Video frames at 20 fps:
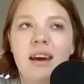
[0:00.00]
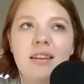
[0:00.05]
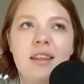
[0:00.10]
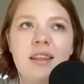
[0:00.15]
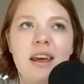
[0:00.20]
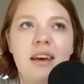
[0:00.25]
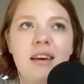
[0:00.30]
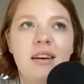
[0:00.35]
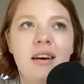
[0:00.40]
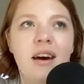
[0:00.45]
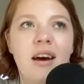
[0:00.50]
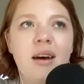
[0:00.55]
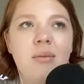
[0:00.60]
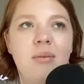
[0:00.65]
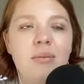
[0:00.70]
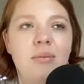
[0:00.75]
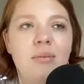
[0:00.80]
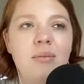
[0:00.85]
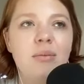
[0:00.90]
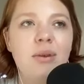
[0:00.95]
I think
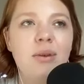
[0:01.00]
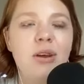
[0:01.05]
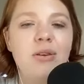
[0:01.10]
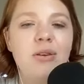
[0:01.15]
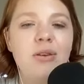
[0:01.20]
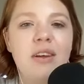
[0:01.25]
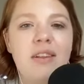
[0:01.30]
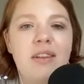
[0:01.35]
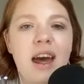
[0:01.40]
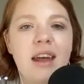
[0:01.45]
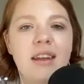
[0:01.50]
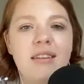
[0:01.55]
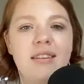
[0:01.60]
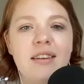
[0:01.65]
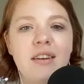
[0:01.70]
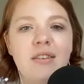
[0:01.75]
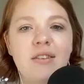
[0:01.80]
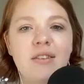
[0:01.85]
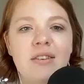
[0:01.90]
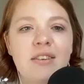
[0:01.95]
um, using that
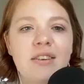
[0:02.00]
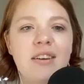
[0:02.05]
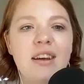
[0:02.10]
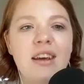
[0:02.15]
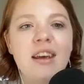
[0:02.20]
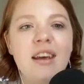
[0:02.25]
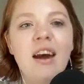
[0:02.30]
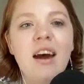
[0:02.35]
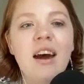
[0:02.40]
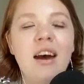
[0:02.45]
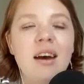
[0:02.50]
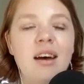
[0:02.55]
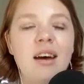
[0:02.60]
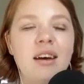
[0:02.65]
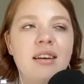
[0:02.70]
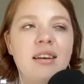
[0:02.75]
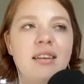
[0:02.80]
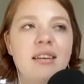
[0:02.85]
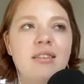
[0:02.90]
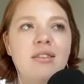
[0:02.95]
instead of stick,
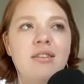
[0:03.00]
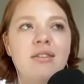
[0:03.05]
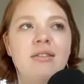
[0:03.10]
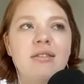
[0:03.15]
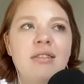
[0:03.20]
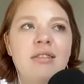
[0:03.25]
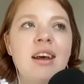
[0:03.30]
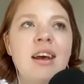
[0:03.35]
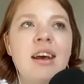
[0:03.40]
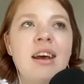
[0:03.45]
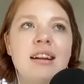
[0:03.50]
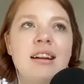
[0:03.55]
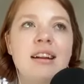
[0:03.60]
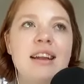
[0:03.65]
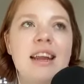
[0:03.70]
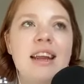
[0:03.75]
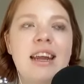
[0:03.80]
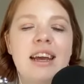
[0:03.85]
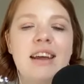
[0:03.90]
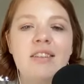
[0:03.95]
uh,
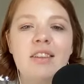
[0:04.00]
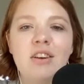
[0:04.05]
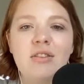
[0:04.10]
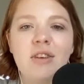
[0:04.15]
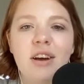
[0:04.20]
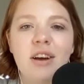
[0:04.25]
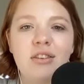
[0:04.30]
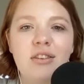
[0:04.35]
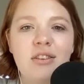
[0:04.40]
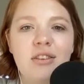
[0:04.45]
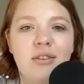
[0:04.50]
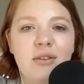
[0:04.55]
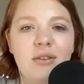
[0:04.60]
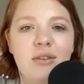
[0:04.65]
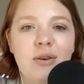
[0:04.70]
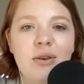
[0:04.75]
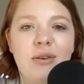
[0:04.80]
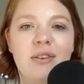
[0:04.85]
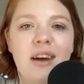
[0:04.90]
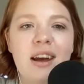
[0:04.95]
leaning in the directions of
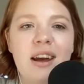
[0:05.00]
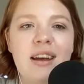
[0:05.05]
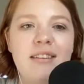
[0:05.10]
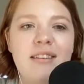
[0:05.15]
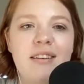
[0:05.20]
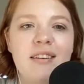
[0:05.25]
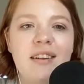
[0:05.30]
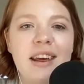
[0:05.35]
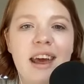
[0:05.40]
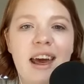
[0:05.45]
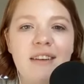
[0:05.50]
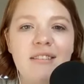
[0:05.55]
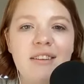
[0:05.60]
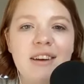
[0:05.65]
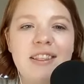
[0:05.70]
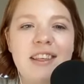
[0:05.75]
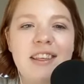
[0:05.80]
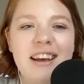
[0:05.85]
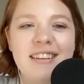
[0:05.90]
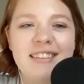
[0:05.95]
pseudoscience and like
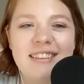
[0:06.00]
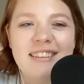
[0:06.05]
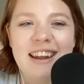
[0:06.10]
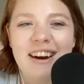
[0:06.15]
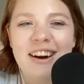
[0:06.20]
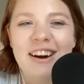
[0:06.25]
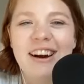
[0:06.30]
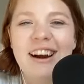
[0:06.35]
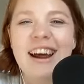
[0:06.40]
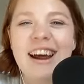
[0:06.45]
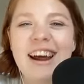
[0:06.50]
having things that are